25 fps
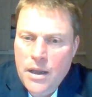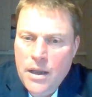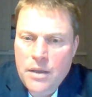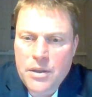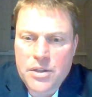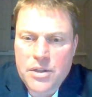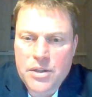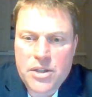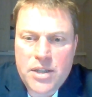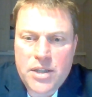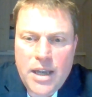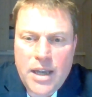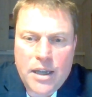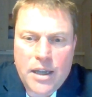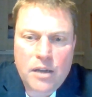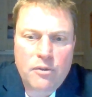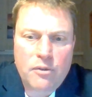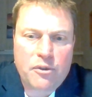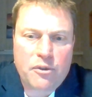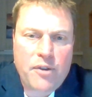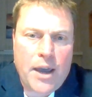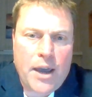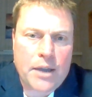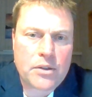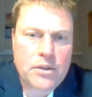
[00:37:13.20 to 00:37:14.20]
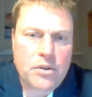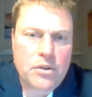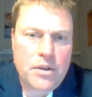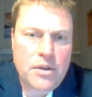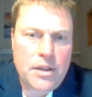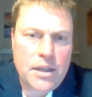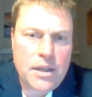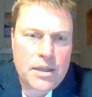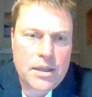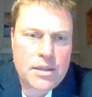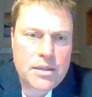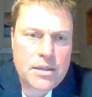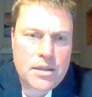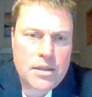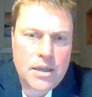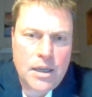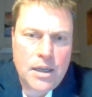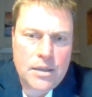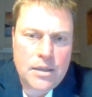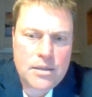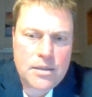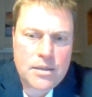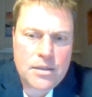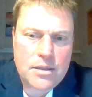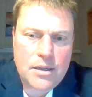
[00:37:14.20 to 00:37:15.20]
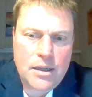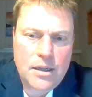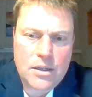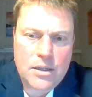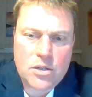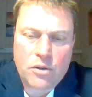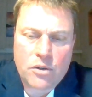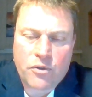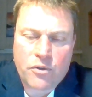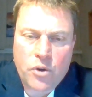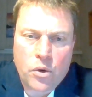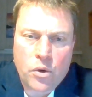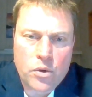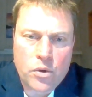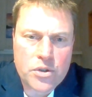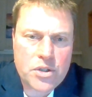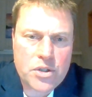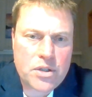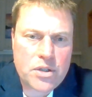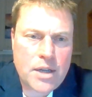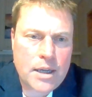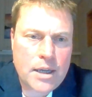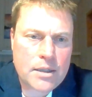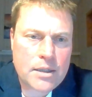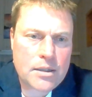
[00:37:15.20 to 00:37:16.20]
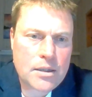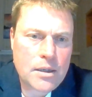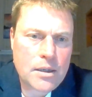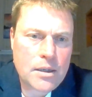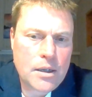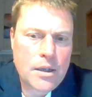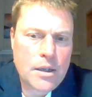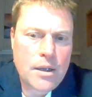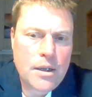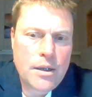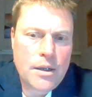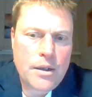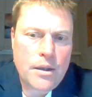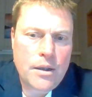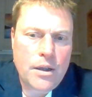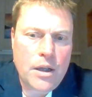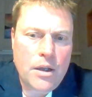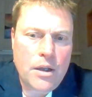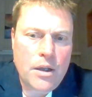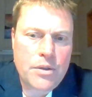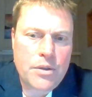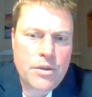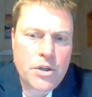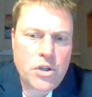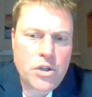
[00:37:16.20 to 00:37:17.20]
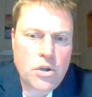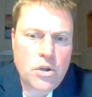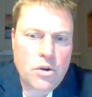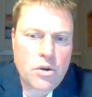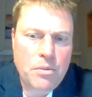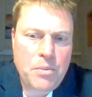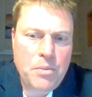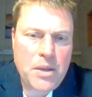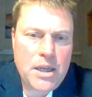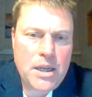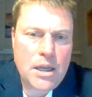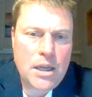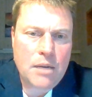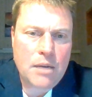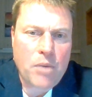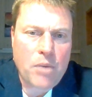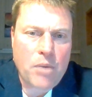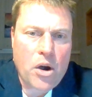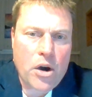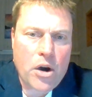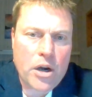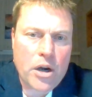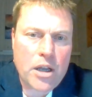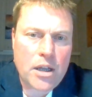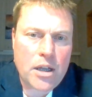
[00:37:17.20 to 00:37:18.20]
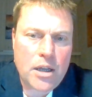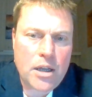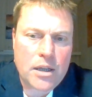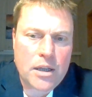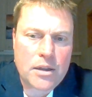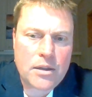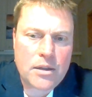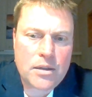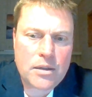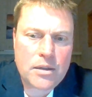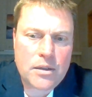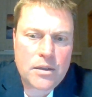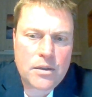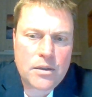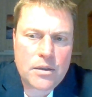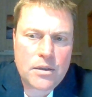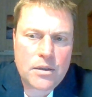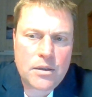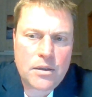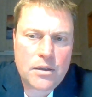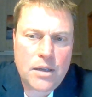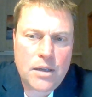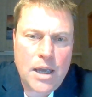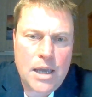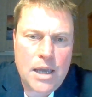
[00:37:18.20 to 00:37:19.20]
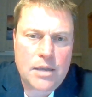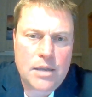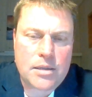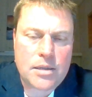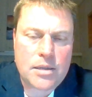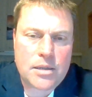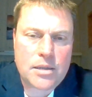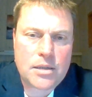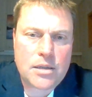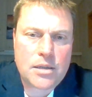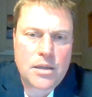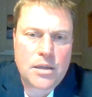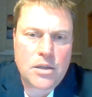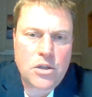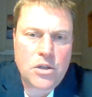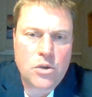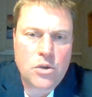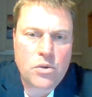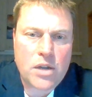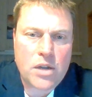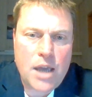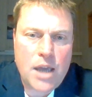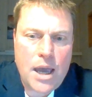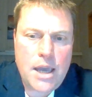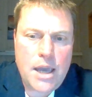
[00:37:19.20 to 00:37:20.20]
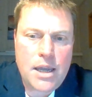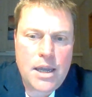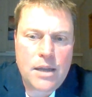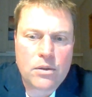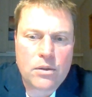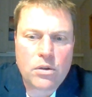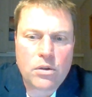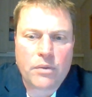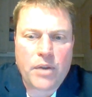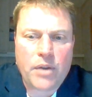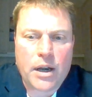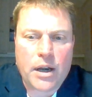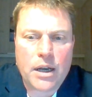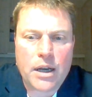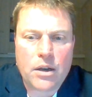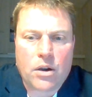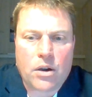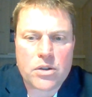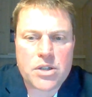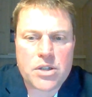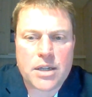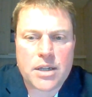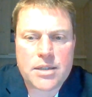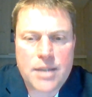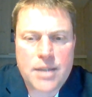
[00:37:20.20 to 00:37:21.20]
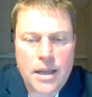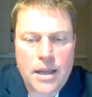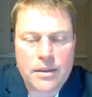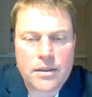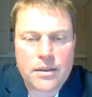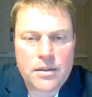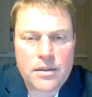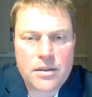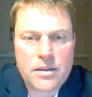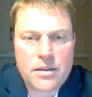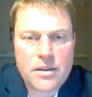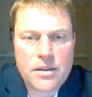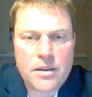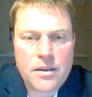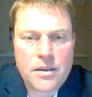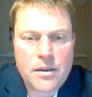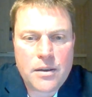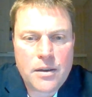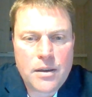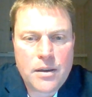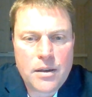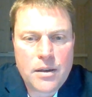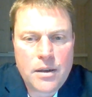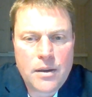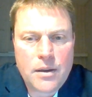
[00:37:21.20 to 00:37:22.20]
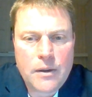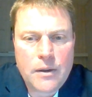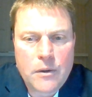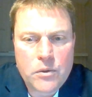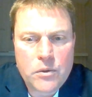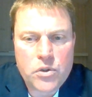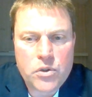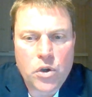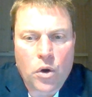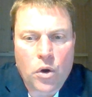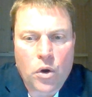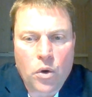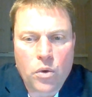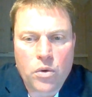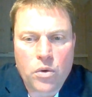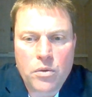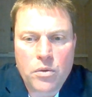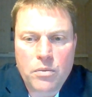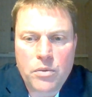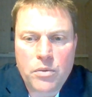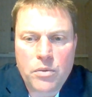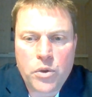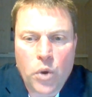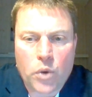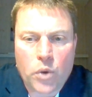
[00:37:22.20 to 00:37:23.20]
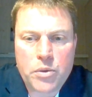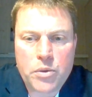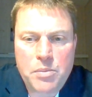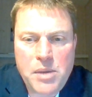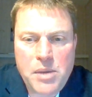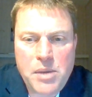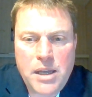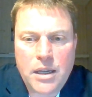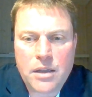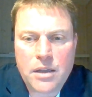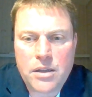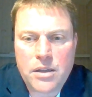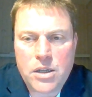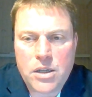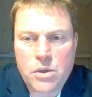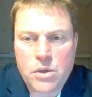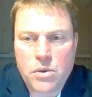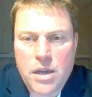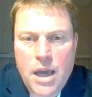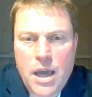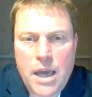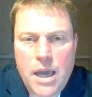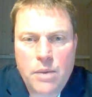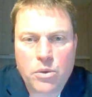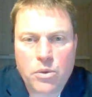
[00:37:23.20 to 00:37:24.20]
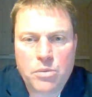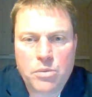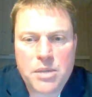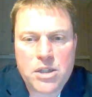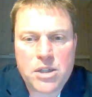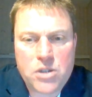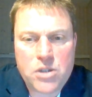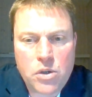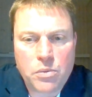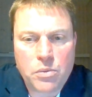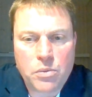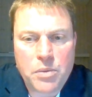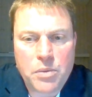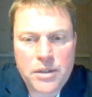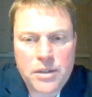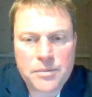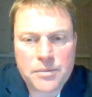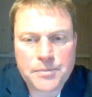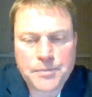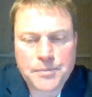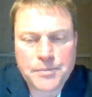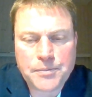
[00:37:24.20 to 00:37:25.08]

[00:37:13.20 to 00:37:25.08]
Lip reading: The second factor in this is of course that the European market is the UK to a very large extent. So not being in the UK would be stupid.